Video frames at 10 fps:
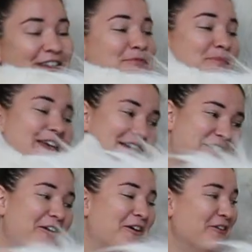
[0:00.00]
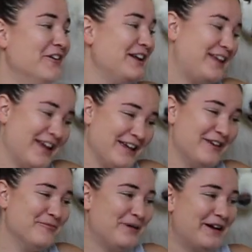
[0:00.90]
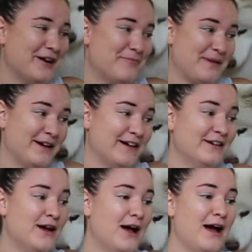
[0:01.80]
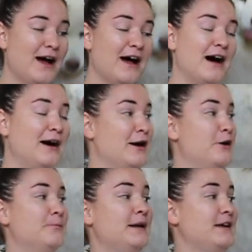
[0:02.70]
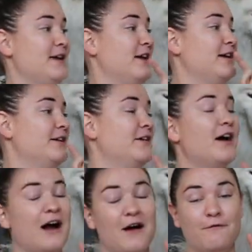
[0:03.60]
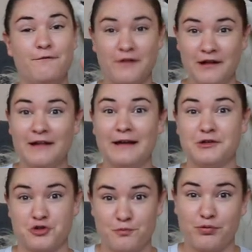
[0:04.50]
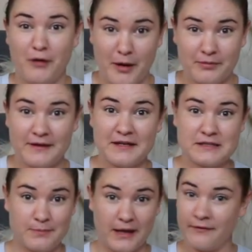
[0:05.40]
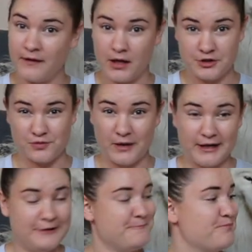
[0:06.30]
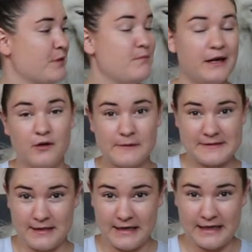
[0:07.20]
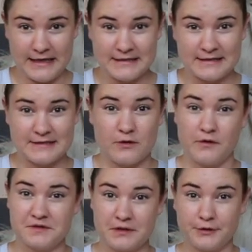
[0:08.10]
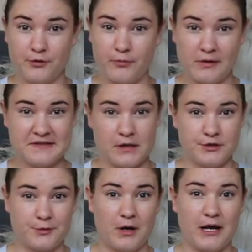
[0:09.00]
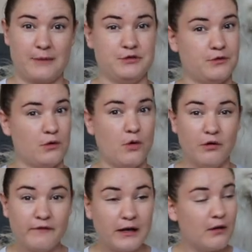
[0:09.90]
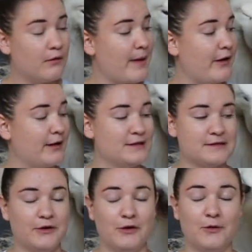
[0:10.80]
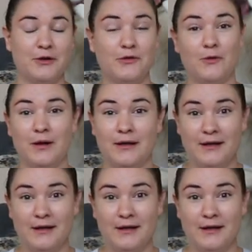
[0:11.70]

Nico, get your butt up here. Um, feel like I should probably explain the underwear. Miko is in heat, so those are little boys' underwear. I'm doing a whole video about it, so you